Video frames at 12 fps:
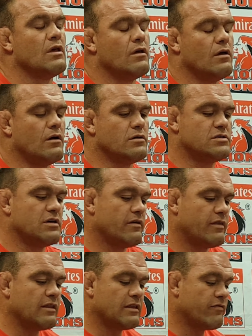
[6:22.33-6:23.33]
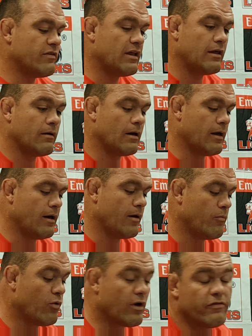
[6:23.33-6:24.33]
Yeah, so I think definitely
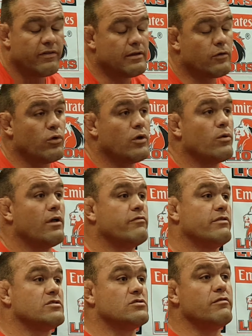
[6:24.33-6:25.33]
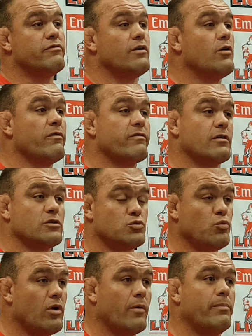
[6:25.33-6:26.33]
one thing that went well for us so far, we've got a
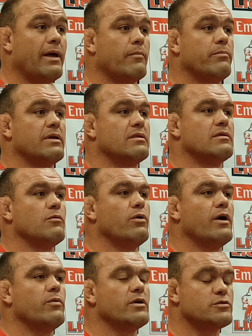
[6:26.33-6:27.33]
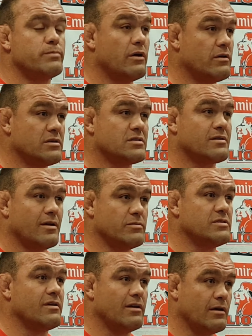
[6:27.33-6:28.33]
smaller pack, but the way we explode in a scrum
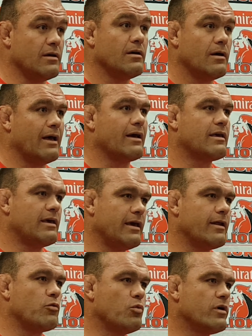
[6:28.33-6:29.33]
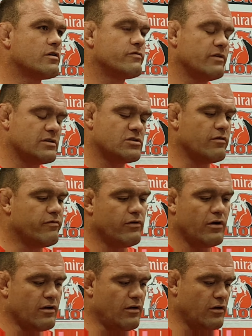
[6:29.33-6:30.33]
is really a key that works for us so
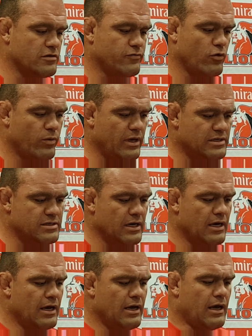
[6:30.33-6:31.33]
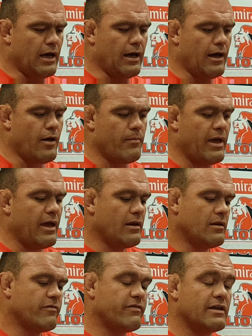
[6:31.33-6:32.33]
far in the last 4 weeks.
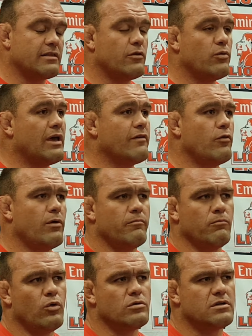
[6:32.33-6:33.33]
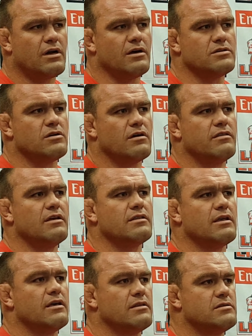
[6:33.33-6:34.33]
And the fact that we gave away more tries, I think
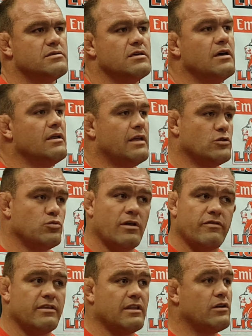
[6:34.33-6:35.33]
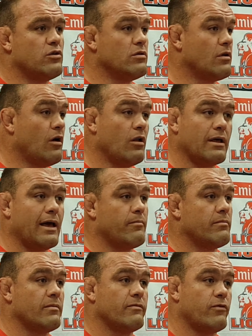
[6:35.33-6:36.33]
that's one thing they do the whole
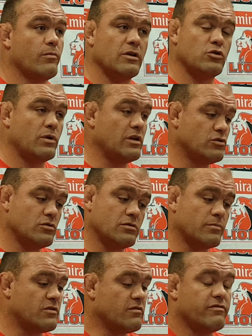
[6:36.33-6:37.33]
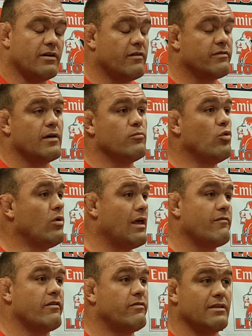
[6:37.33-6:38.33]
game from the 22 top to the 5, they maul
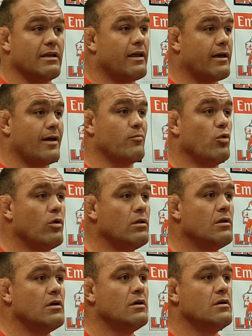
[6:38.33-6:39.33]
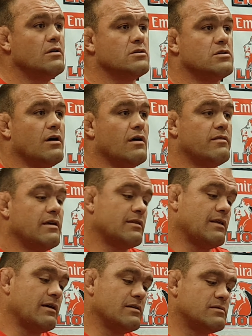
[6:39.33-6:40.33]
everything that they can maul. So I think
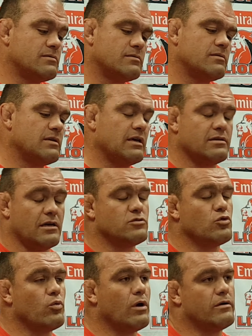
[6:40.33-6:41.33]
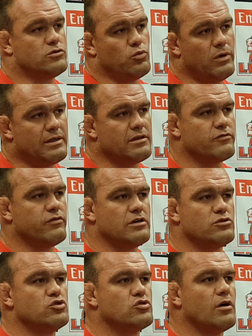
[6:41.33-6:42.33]
they see it as a weakness for
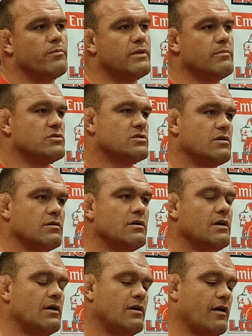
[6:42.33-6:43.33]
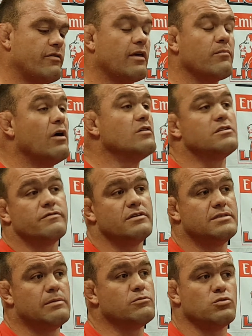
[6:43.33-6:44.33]
us to stop them. So I think most of the
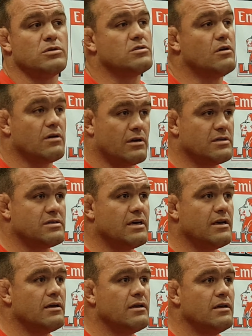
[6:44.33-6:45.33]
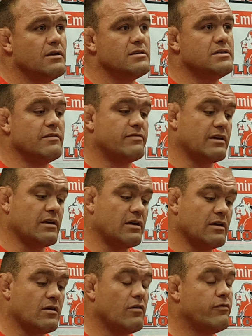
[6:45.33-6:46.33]
teams will target us there, see if they can
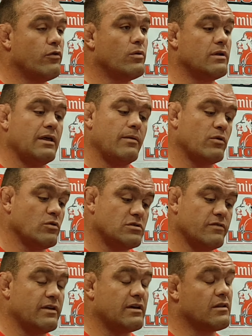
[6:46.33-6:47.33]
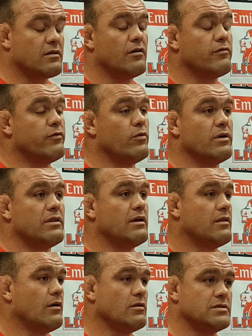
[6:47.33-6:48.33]
get go forward there, because if they get go forward there,
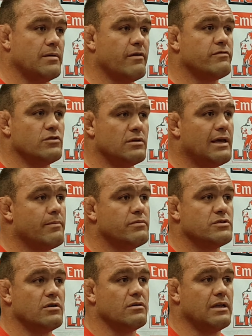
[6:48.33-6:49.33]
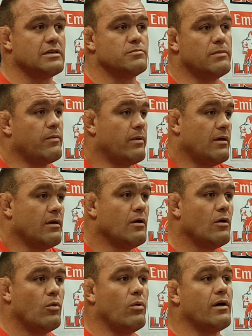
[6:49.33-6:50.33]
the whole team have to adapt. So that's maybe
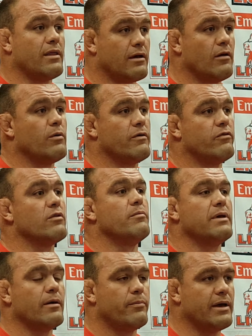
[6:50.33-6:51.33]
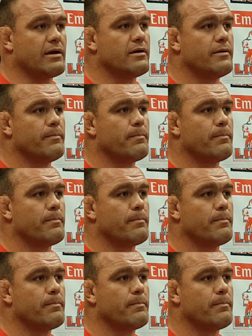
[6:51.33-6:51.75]
why they go for the bigger pack.